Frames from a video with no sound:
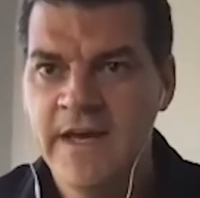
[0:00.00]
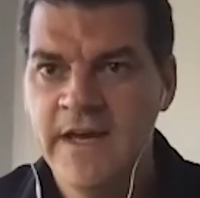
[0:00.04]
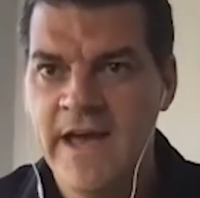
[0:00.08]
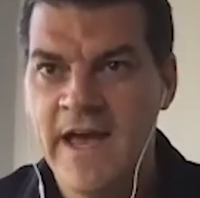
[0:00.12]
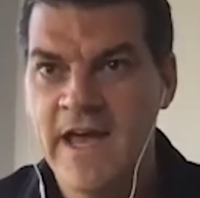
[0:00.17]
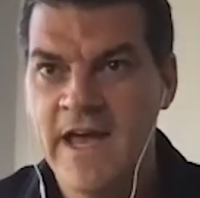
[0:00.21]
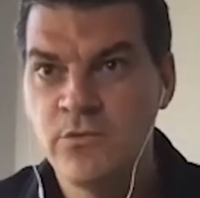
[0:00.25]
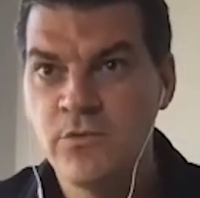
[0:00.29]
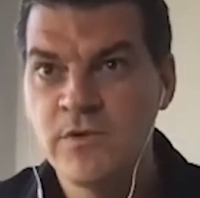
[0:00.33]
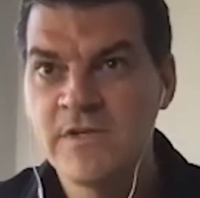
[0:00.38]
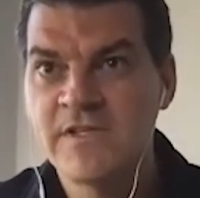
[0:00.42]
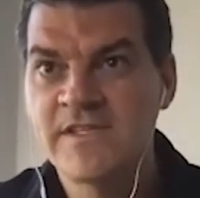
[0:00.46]

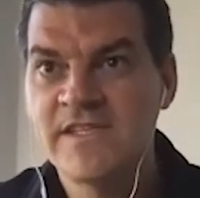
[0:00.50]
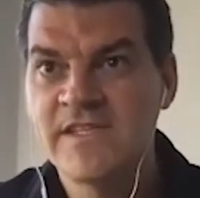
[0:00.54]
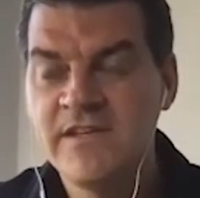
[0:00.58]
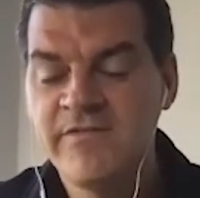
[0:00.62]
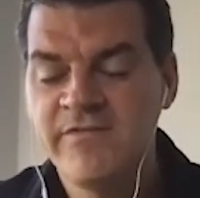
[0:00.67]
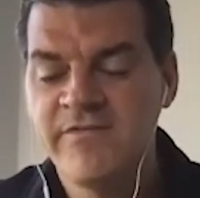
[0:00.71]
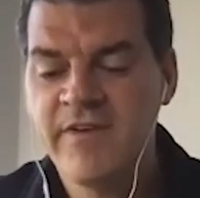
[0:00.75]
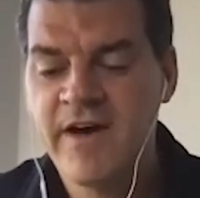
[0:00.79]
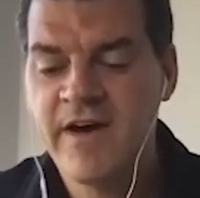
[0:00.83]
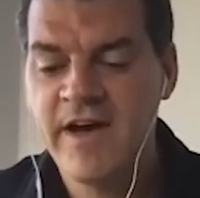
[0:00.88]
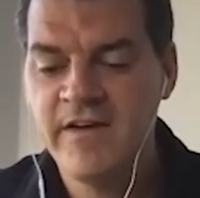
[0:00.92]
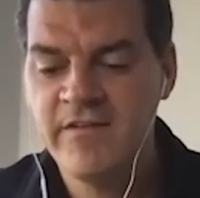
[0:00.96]
And we see
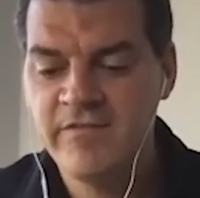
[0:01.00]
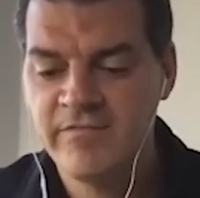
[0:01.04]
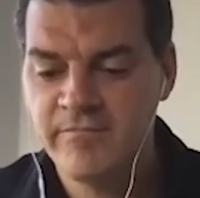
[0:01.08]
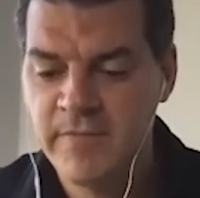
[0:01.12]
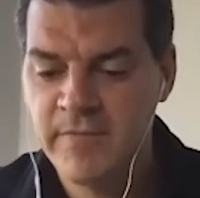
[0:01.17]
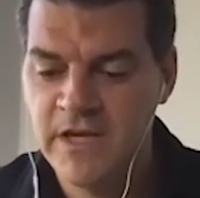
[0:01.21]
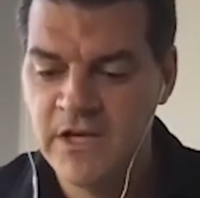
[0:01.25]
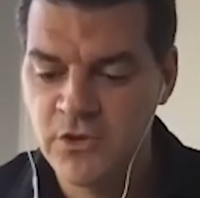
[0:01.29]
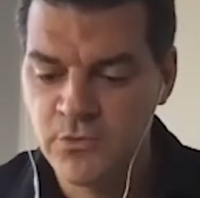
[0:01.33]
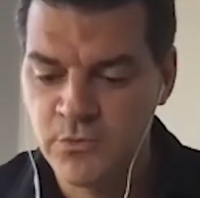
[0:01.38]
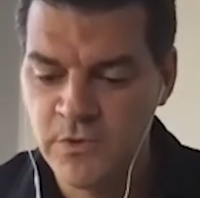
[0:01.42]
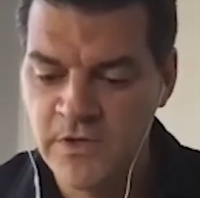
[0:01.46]
5
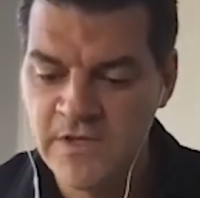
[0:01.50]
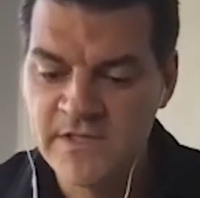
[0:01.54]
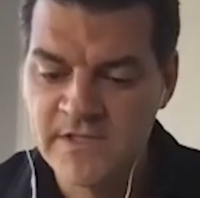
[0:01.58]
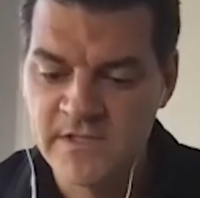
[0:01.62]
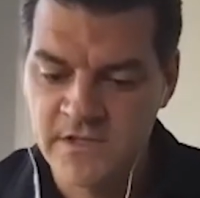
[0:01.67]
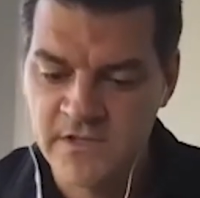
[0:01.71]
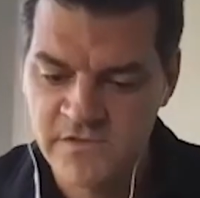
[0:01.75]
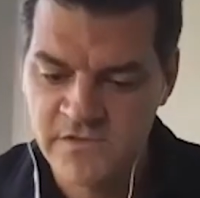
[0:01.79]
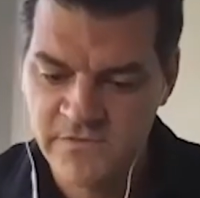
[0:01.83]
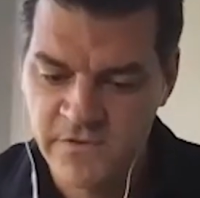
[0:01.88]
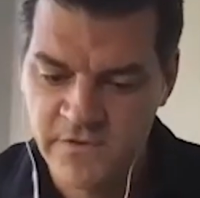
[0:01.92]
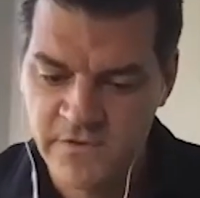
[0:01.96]
main
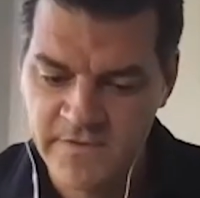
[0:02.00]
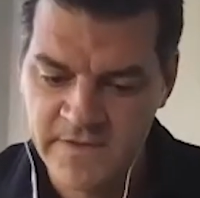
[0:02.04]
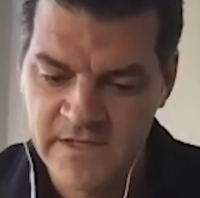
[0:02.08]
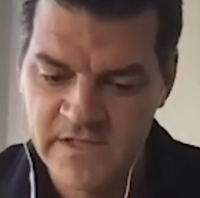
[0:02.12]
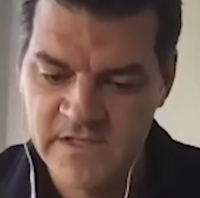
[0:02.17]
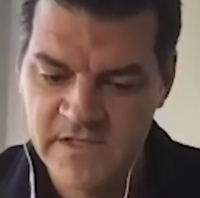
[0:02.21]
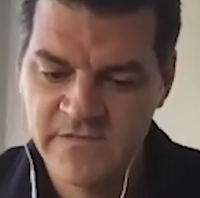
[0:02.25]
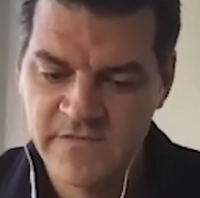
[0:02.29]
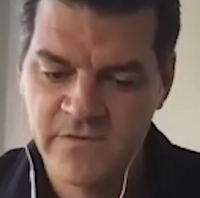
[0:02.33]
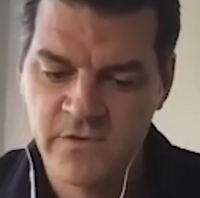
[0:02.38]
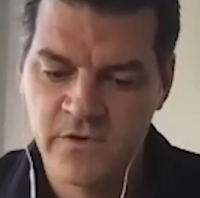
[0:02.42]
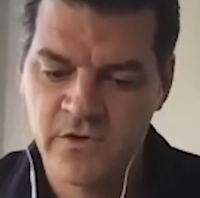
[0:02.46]
reasons for
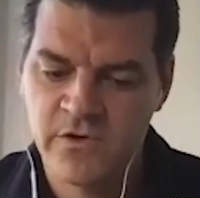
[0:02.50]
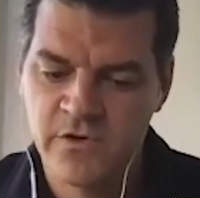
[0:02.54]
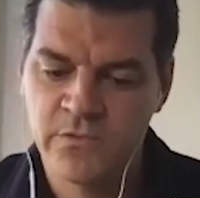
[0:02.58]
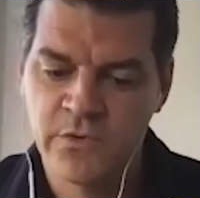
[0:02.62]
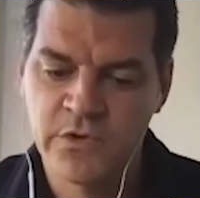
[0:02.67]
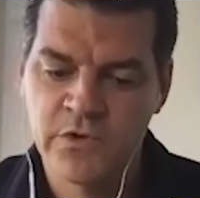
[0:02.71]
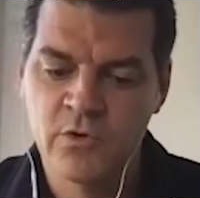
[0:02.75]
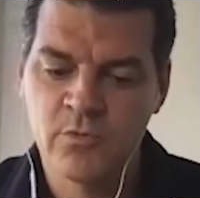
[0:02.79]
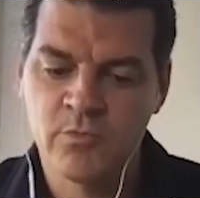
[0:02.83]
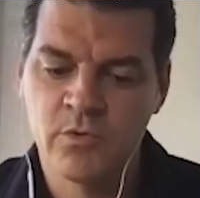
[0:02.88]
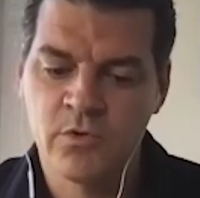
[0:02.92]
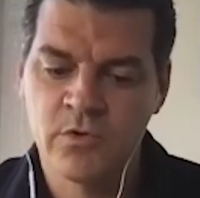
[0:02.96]
this, for
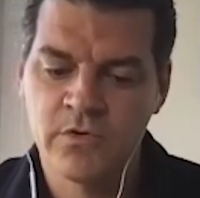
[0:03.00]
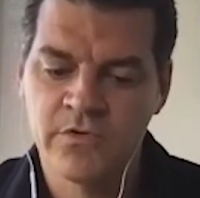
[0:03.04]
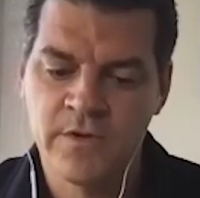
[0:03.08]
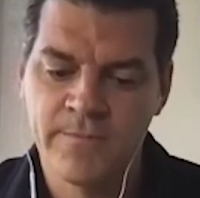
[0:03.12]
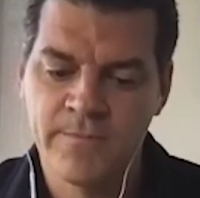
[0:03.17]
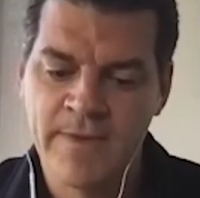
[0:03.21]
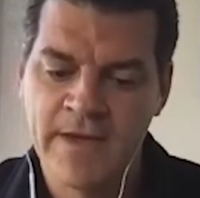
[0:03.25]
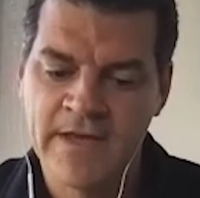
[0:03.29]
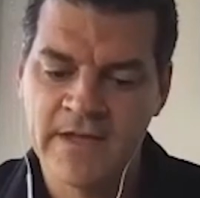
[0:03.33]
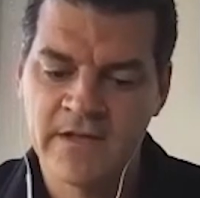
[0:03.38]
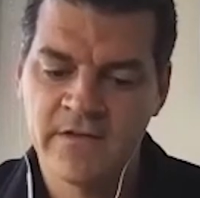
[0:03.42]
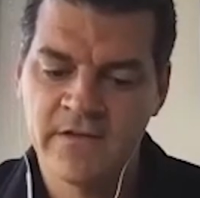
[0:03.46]
renewable
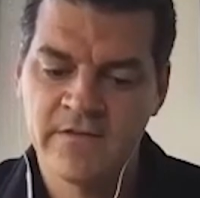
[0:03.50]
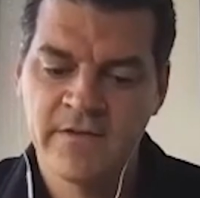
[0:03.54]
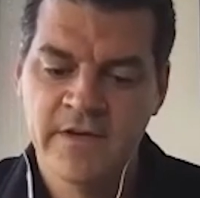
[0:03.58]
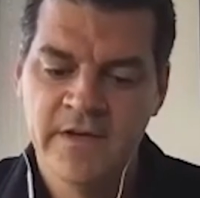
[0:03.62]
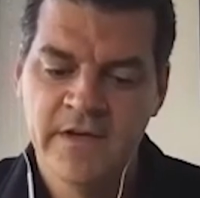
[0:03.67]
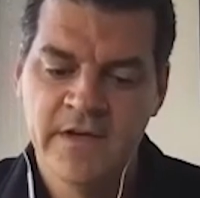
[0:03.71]
demand